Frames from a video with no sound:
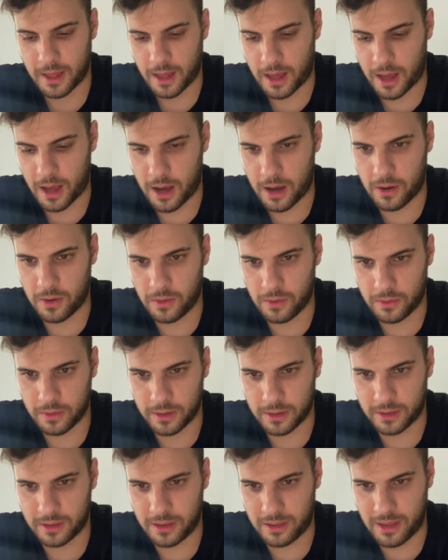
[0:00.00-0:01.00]
I'll
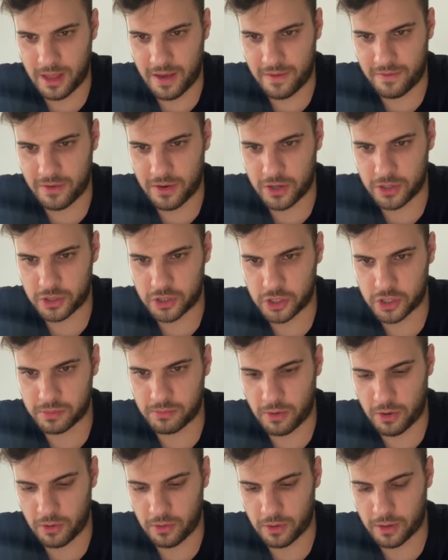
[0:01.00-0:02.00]
never
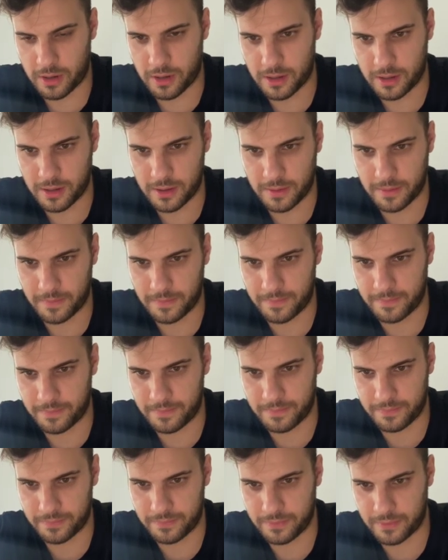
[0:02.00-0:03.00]
smoke
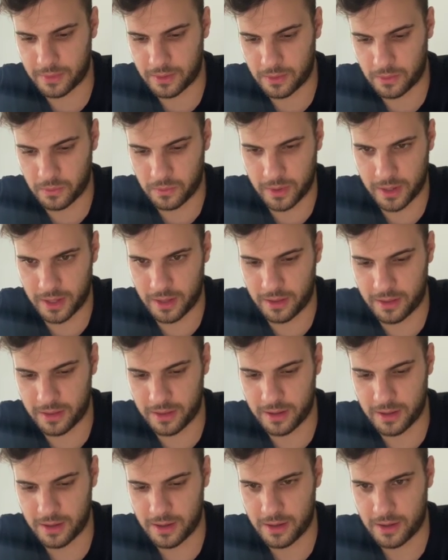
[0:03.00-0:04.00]
with
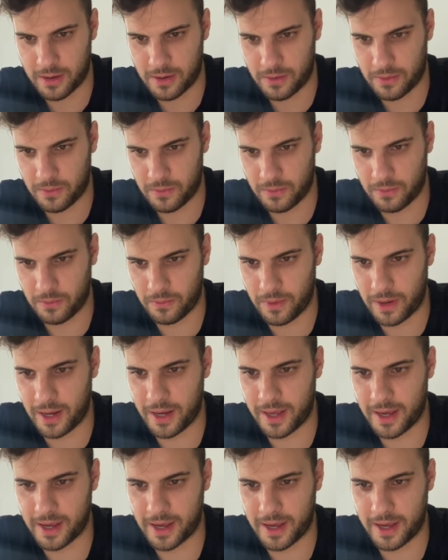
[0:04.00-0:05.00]

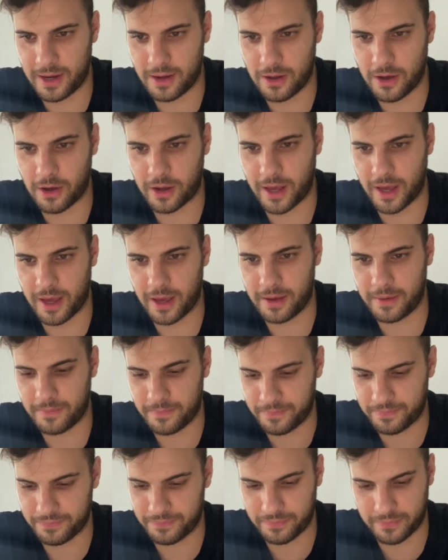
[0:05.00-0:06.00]
Willie again. Okay.
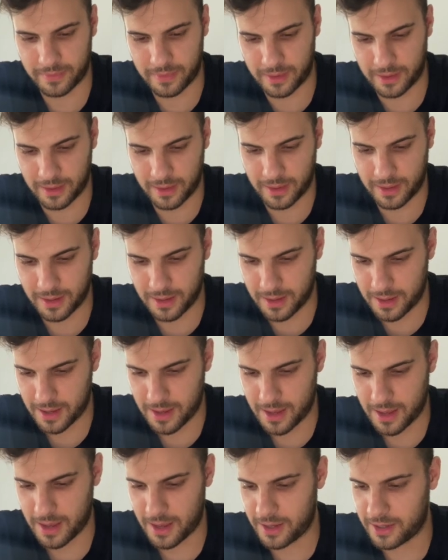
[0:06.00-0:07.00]

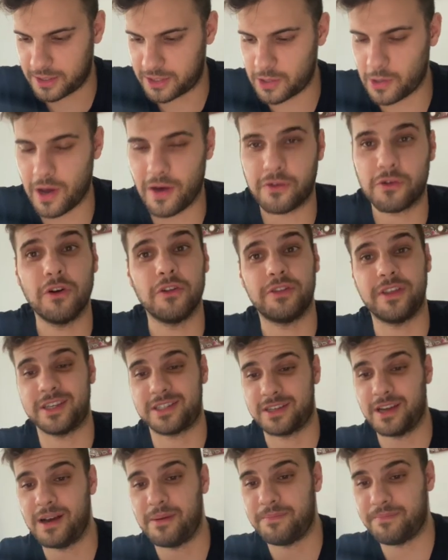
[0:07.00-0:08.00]
So I've got
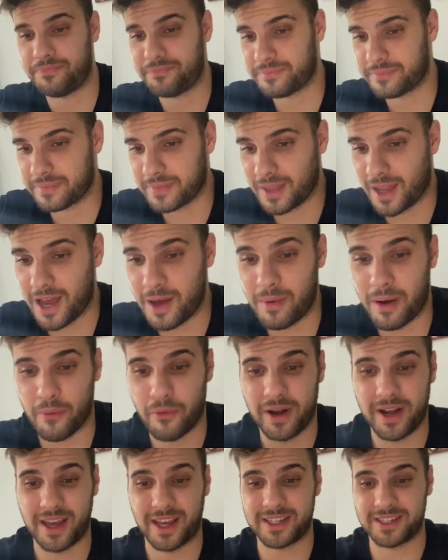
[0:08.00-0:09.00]
this up. I'm
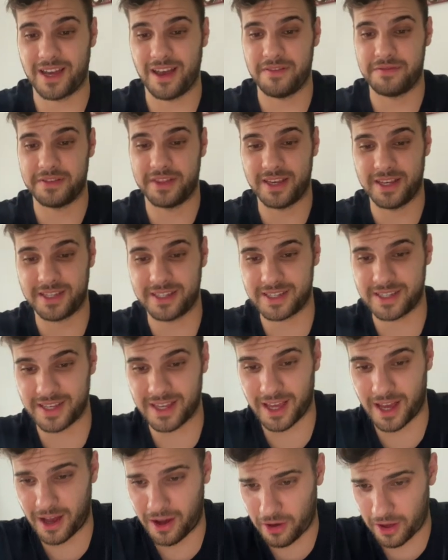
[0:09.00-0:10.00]
really excited for this.
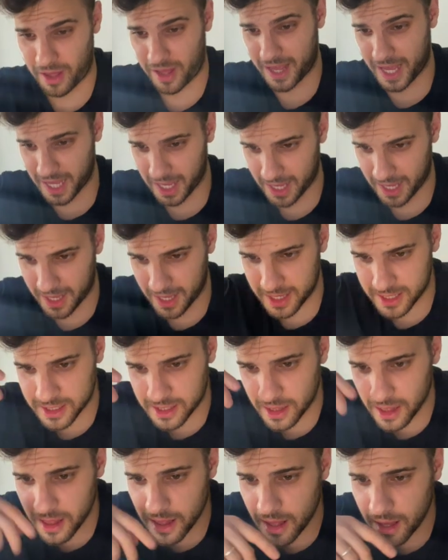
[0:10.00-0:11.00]
Oh, it is
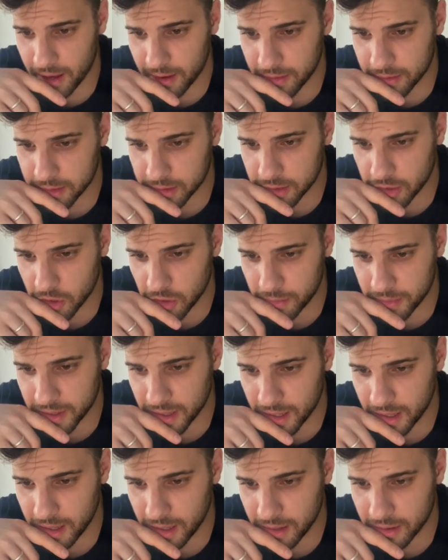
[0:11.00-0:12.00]
like Toby
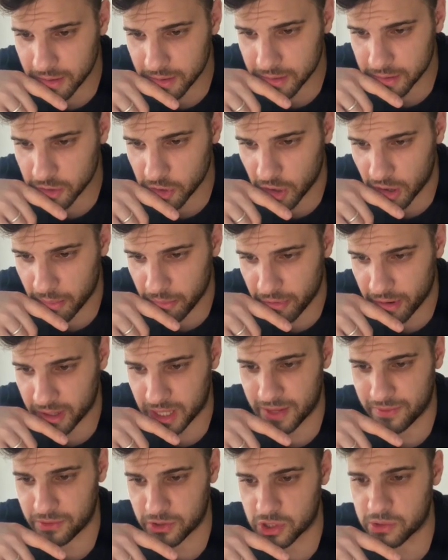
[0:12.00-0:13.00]
Keith, Scott Emmerich,
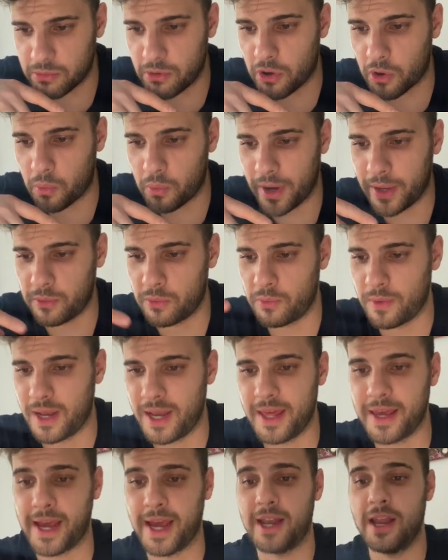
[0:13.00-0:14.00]
never smoke weed with
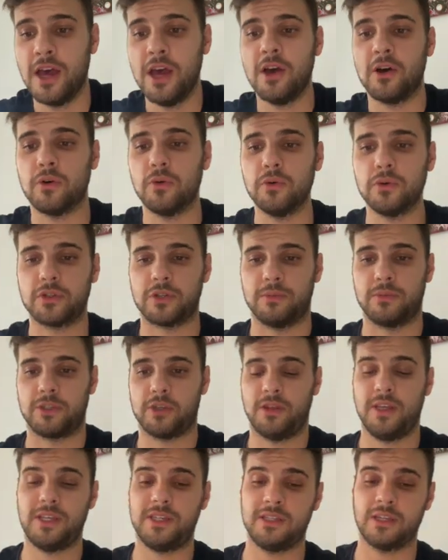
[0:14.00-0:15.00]
Willie again. Awesome.
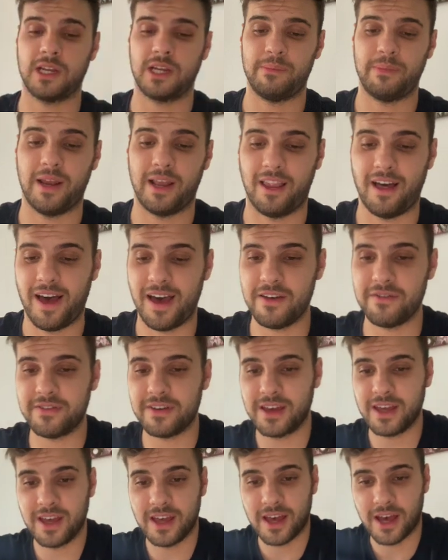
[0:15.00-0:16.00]
So this is going to be live.
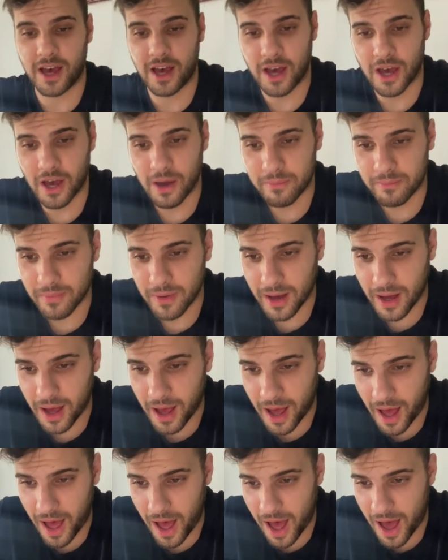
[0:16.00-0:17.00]
So it's
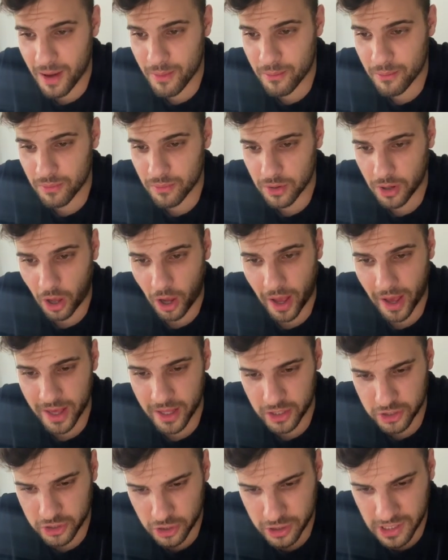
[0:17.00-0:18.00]
going
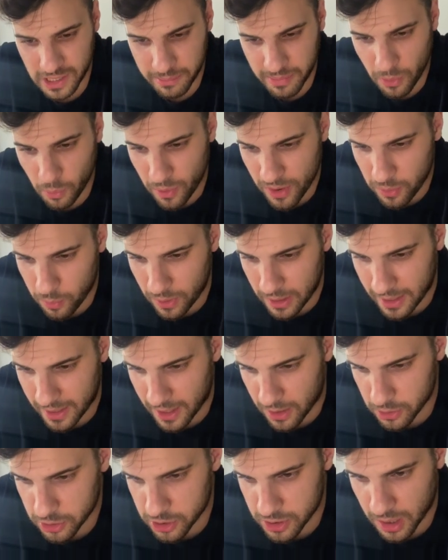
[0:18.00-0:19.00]
to be with Willie
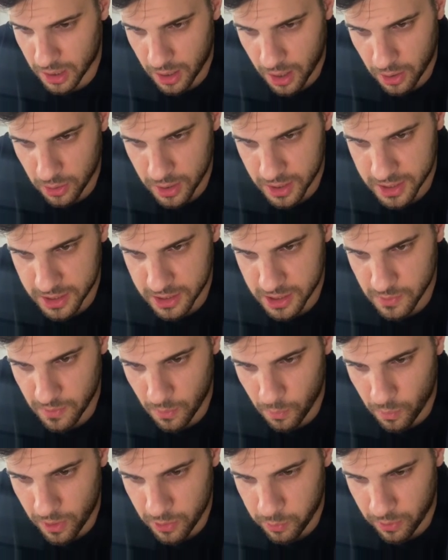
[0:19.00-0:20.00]
Nelson. I'll listen to the
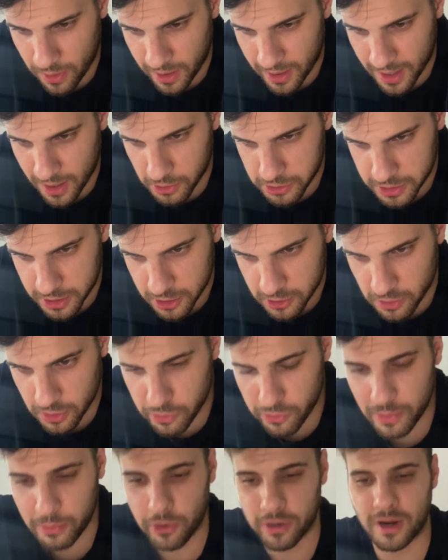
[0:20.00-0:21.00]
one with Willie Nelson. It's got
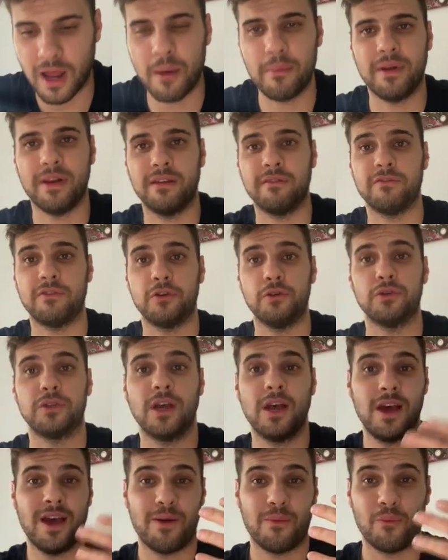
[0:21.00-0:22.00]
3.9 million views.
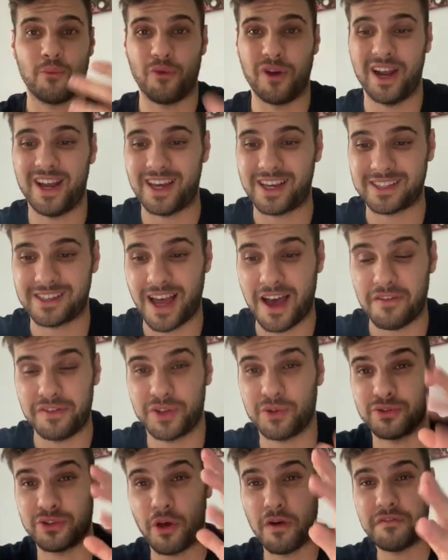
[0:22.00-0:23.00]
I'm really excited for
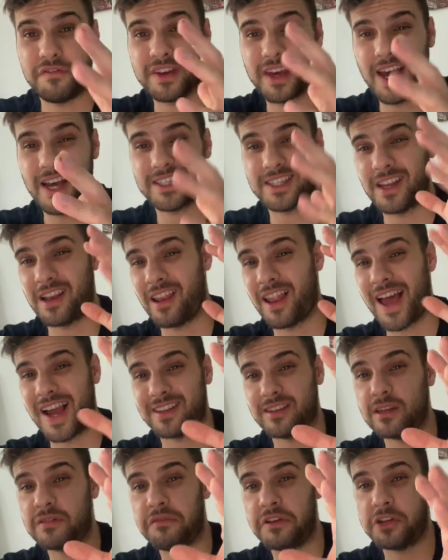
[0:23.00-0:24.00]
this one. Don't forget to like
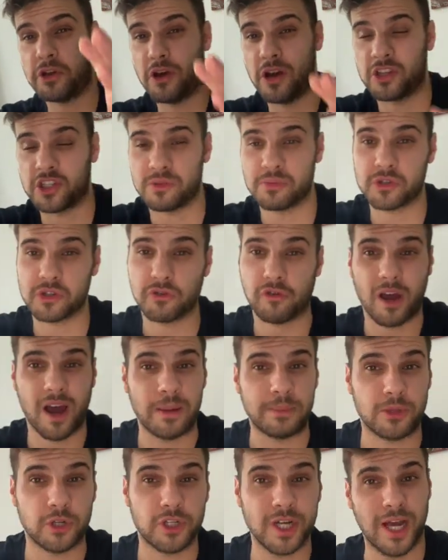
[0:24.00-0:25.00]
this video and
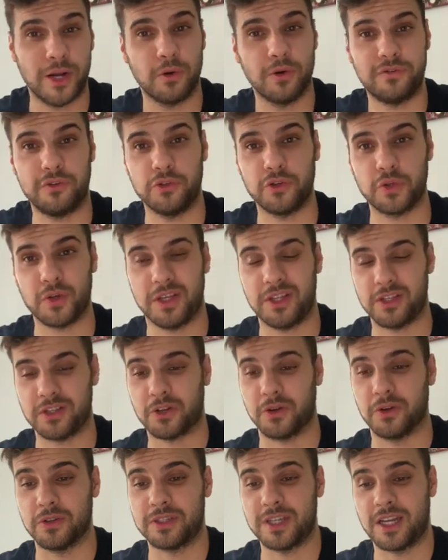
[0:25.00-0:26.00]
subscribe to the channel if you enjoyed this
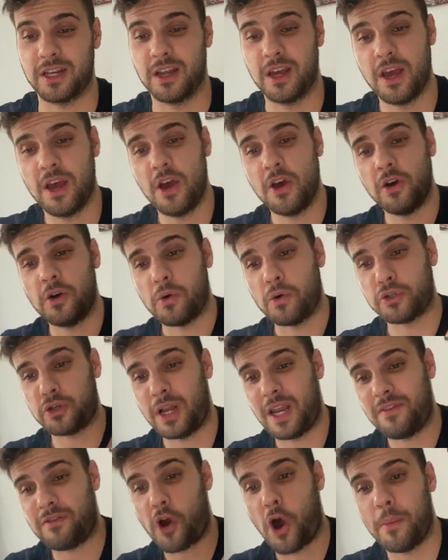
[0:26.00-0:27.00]
content. Also
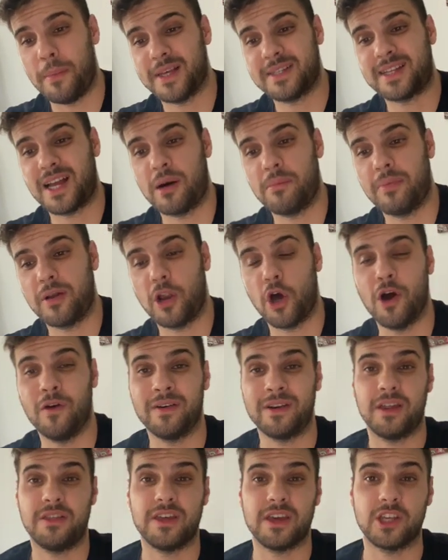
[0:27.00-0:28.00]
leave comments down below of
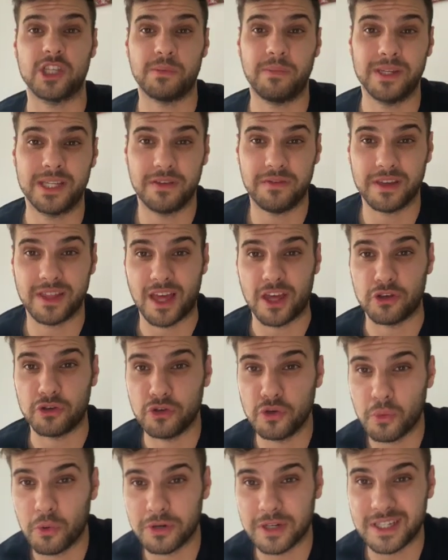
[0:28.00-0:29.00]
anything specific that
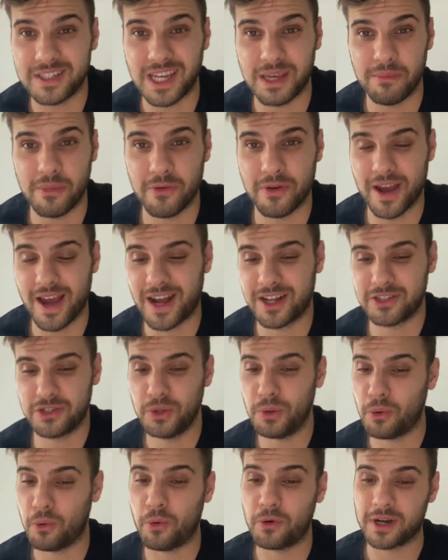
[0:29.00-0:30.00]
you want to see me react
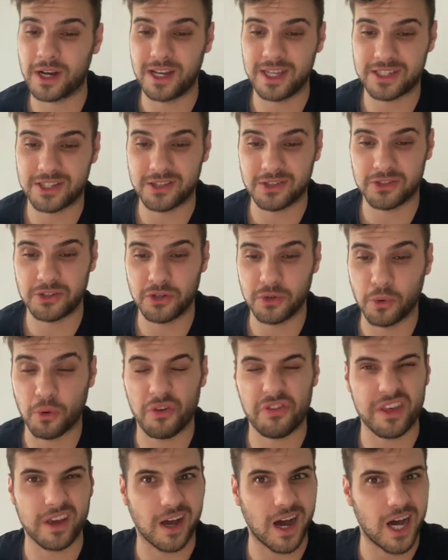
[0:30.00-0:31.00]
to or want to listen to or
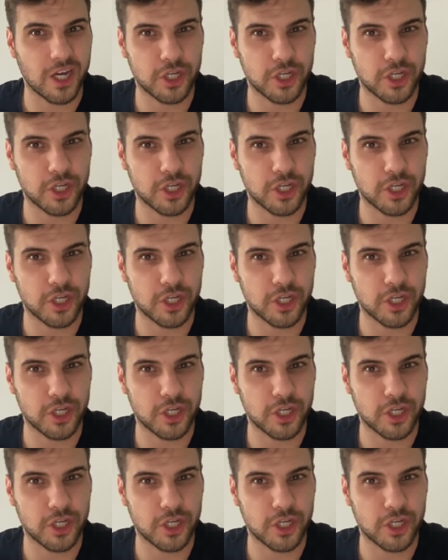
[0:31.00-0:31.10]
think I